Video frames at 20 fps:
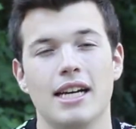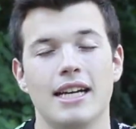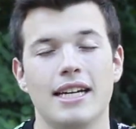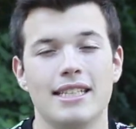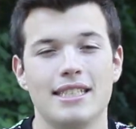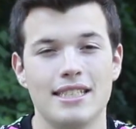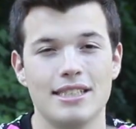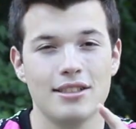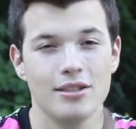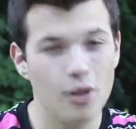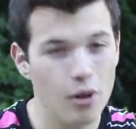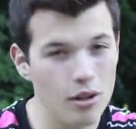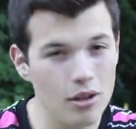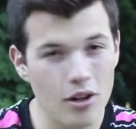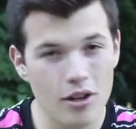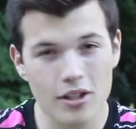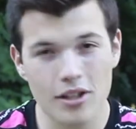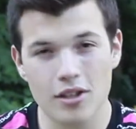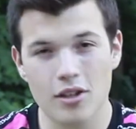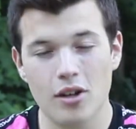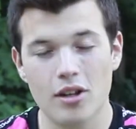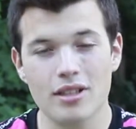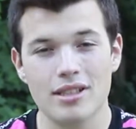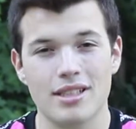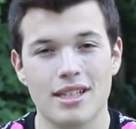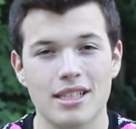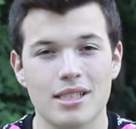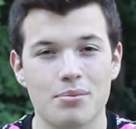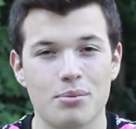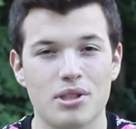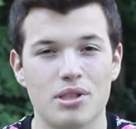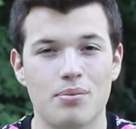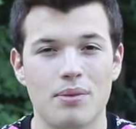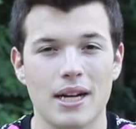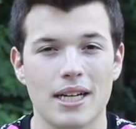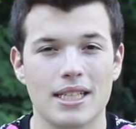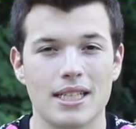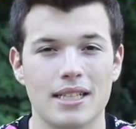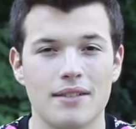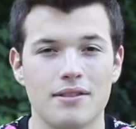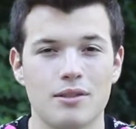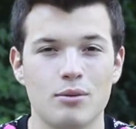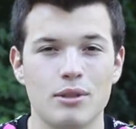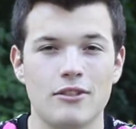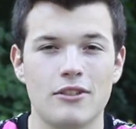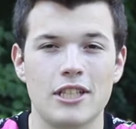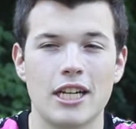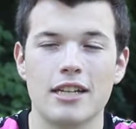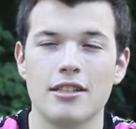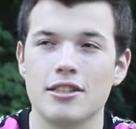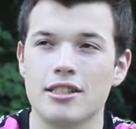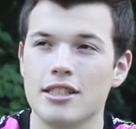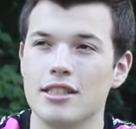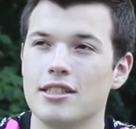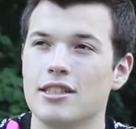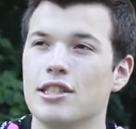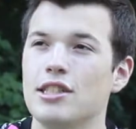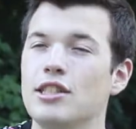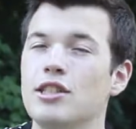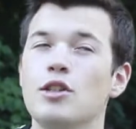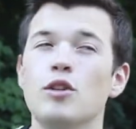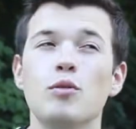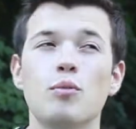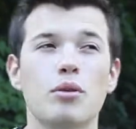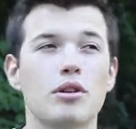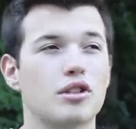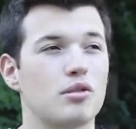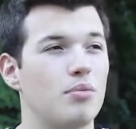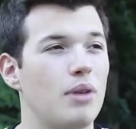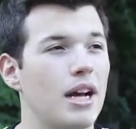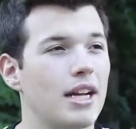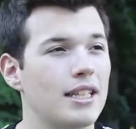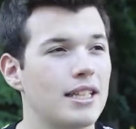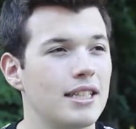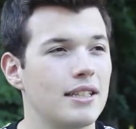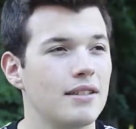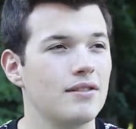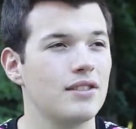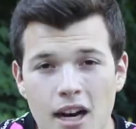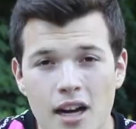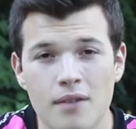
It is no longer called Six Perspectives, we changed it to New Perspectives.